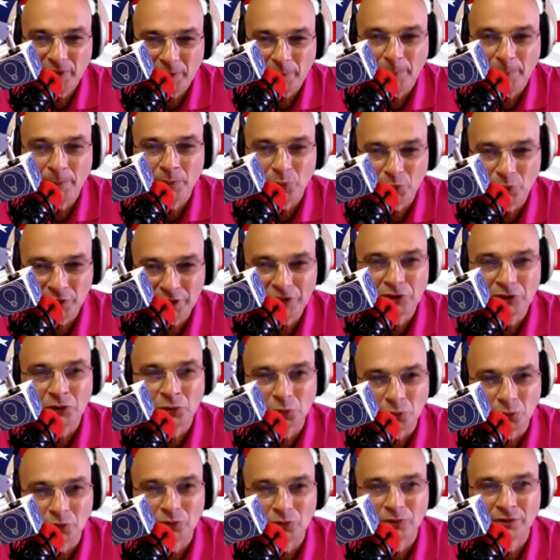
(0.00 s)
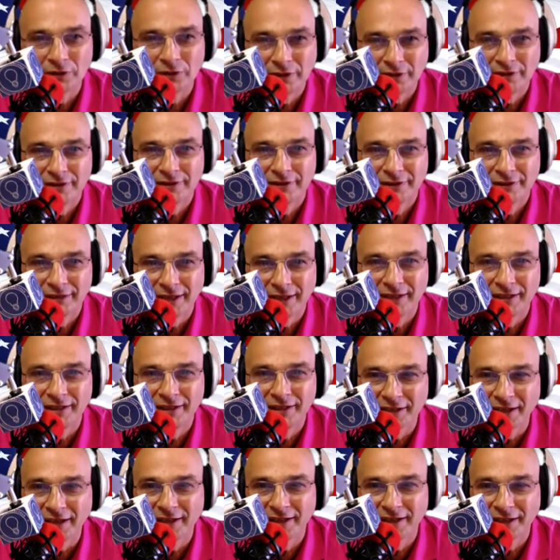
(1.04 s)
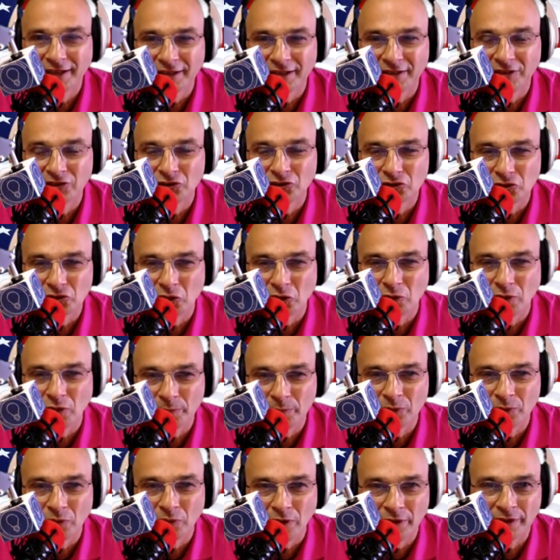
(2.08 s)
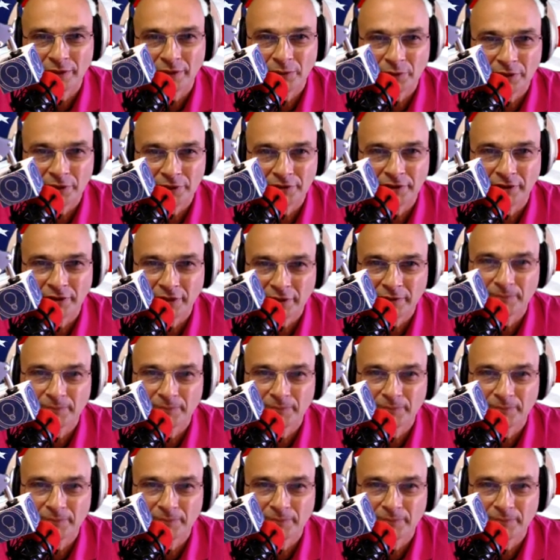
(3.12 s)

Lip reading: pretty cool getting this show up and running. What do you think?